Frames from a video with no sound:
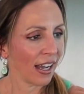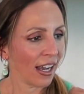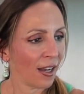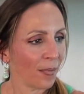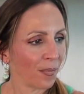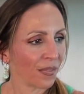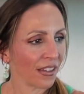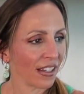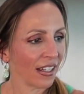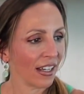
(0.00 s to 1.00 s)

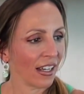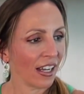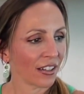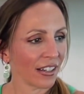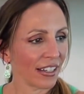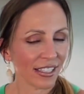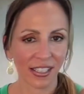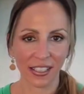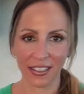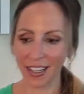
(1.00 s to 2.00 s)
All right.
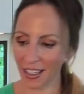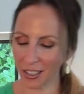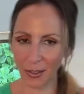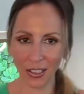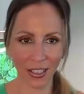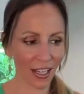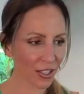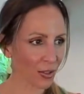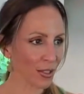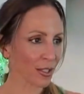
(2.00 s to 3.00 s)
Not
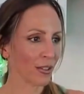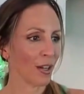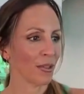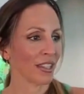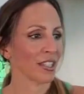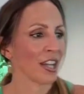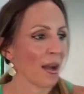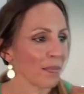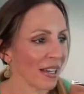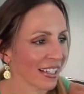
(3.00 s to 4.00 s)
sure what's going on with the
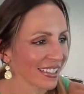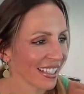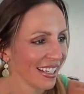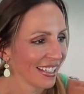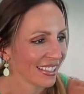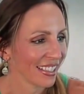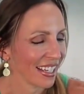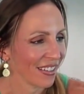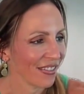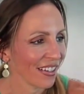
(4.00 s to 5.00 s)
chat box
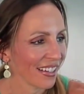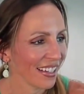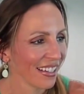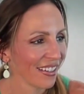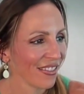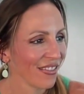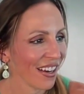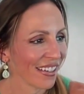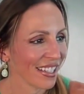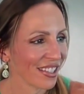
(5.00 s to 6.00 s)
today. Very,
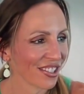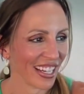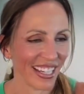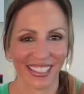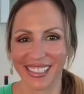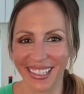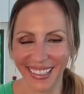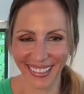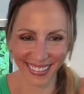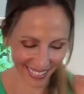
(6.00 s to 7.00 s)
very strange.
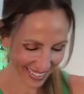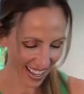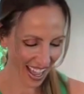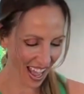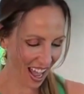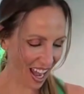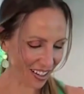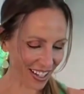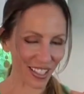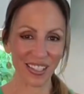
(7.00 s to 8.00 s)
All
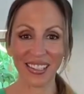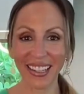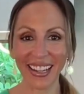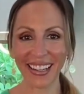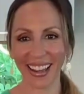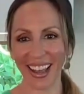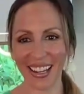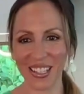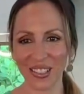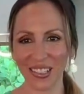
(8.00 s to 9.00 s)
right. Leek
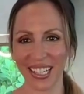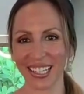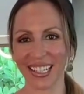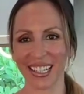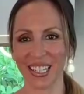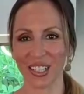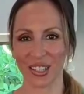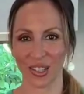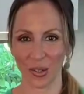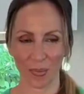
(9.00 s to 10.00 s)
and zucchini
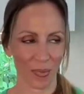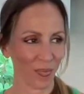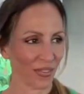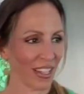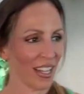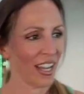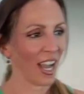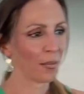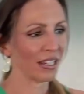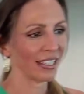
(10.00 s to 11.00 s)
soup.
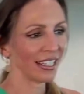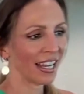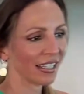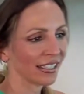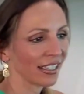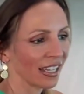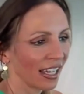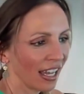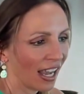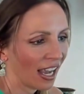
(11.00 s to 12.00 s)
I'm going to text
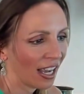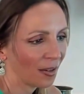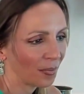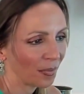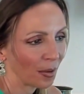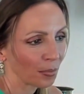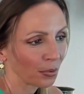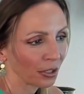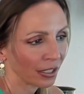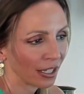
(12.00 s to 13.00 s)

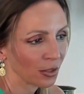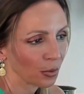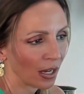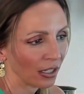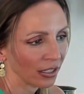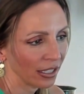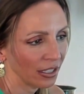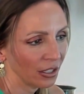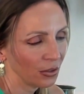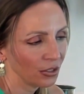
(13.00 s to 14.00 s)
Brooke as well.
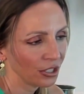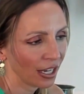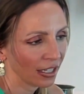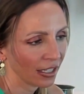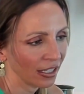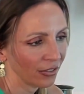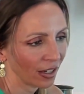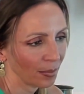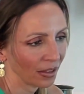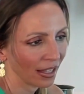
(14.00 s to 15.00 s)
Can you check if
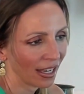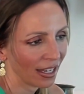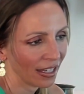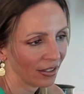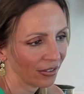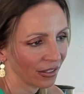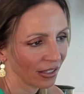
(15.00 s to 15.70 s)
I'm live?